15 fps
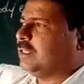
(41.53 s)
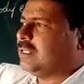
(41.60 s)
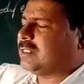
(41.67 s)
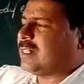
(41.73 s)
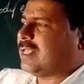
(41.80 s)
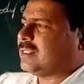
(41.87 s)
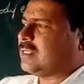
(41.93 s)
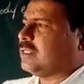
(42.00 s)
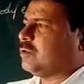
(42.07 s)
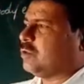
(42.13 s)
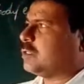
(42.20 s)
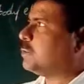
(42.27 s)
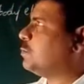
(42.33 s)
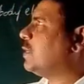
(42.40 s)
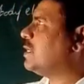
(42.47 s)
lesson
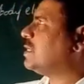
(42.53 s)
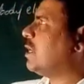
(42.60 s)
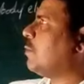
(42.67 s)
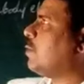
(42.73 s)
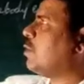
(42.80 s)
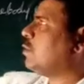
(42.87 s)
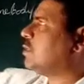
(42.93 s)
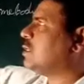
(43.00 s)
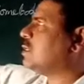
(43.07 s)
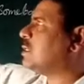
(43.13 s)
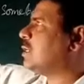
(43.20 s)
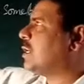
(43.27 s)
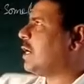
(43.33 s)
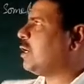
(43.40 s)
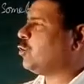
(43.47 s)
speaks about this
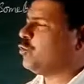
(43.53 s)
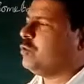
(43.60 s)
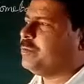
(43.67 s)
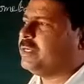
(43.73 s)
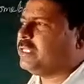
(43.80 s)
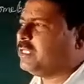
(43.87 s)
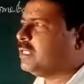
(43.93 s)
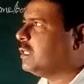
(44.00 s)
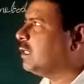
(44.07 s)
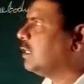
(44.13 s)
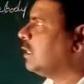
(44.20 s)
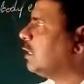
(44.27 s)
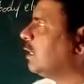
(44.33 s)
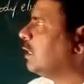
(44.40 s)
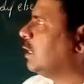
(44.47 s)
great woman,
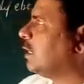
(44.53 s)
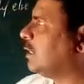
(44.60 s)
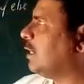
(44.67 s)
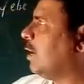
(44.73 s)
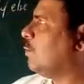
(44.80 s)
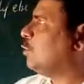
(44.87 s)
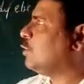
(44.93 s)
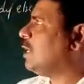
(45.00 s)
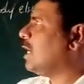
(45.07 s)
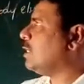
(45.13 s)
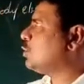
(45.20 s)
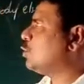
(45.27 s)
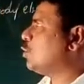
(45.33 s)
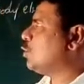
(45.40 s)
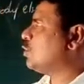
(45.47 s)

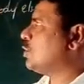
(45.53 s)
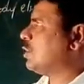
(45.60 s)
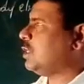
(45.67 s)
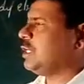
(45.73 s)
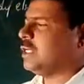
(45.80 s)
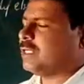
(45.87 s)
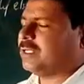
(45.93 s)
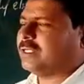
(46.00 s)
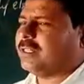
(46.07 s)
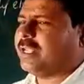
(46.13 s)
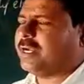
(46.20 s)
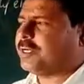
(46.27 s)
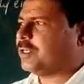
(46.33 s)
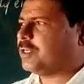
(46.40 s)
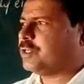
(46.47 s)
Yamuna Joshi.
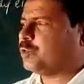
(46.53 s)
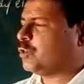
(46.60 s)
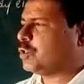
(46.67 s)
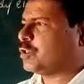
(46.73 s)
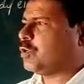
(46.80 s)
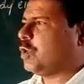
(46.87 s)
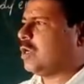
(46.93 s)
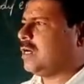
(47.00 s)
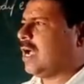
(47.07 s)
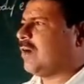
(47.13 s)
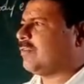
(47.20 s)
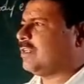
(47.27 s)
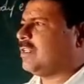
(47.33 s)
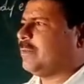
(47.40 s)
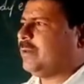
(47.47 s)
Later she was called,
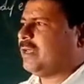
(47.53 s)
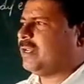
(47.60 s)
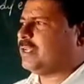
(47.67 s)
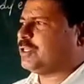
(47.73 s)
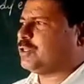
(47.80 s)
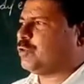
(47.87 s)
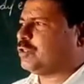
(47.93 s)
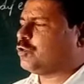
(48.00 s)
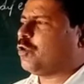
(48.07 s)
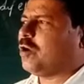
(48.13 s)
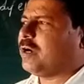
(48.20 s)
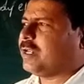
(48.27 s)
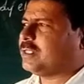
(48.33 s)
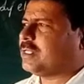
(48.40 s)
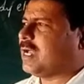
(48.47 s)
after the marriage she was
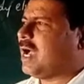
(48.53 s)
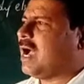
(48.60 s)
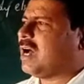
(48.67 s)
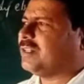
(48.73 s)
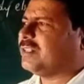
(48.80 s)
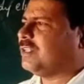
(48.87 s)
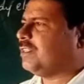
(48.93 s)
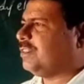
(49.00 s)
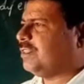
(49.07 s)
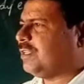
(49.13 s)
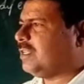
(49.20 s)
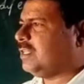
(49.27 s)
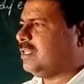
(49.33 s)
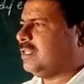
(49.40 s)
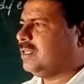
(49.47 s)
called as Anandi.
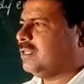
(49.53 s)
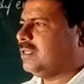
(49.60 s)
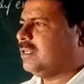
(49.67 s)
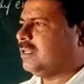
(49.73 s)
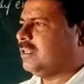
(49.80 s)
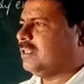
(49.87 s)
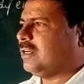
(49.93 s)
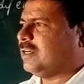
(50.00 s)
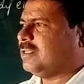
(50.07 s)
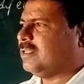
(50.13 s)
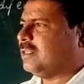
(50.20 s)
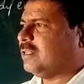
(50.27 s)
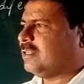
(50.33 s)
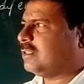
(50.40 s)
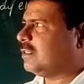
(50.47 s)
That is
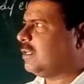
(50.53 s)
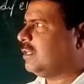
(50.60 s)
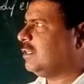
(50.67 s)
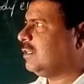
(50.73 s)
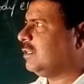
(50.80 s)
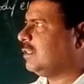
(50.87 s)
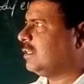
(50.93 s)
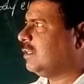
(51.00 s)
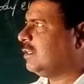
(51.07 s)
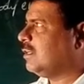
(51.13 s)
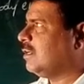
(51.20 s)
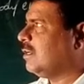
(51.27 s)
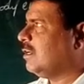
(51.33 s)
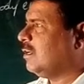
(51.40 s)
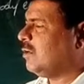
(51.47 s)
the thing.
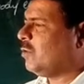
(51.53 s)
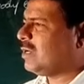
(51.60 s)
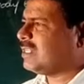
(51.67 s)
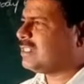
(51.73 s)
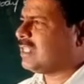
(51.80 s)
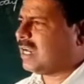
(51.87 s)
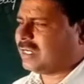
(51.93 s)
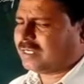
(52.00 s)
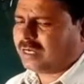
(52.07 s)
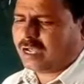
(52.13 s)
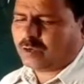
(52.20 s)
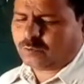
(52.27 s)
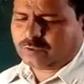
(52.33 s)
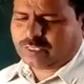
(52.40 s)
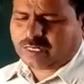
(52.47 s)
What is that
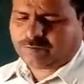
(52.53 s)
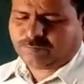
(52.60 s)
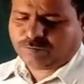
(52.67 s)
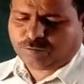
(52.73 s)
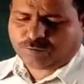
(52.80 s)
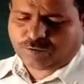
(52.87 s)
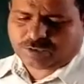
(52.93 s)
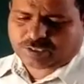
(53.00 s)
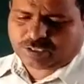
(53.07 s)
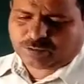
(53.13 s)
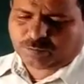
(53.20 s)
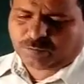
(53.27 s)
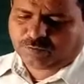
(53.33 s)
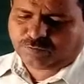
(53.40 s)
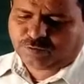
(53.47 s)
now? There are a few questions
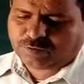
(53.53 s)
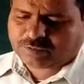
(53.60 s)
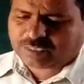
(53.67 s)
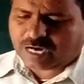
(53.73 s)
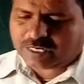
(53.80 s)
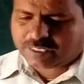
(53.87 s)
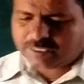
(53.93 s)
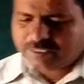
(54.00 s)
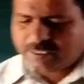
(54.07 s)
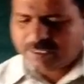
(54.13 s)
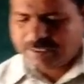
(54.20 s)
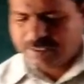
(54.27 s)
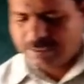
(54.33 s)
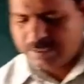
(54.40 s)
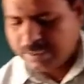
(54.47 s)
before starting the
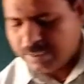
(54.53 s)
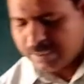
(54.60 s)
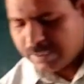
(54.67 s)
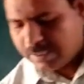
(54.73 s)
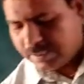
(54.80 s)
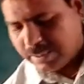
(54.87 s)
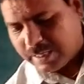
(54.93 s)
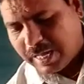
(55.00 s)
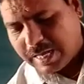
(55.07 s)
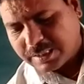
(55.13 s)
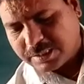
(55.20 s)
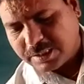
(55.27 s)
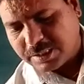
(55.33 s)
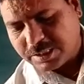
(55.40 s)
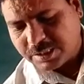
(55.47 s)
lesson that asked
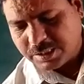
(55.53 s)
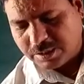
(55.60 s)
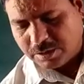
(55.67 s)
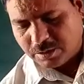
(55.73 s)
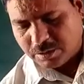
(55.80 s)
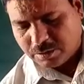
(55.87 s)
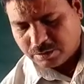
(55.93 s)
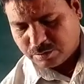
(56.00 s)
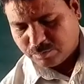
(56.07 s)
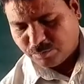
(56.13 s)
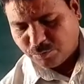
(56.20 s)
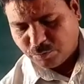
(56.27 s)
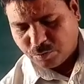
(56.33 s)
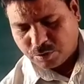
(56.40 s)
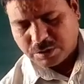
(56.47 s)
us here. Few
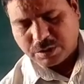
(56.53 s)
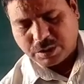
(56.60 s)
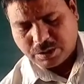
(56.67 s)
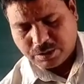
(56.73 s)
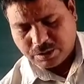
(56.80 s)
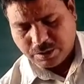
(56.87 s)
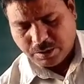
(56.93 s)
questions.